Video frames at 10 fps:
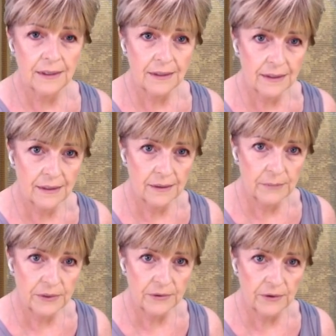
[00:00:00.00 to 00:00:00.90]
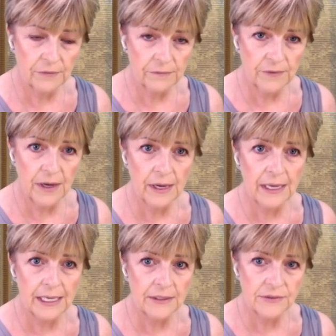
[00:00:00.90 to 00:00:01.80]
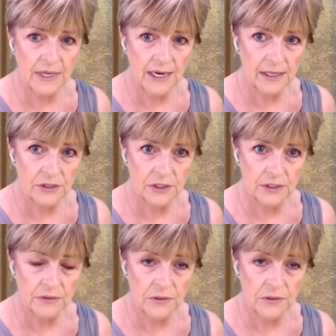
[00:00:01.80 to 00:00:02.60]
the element of fire and its action.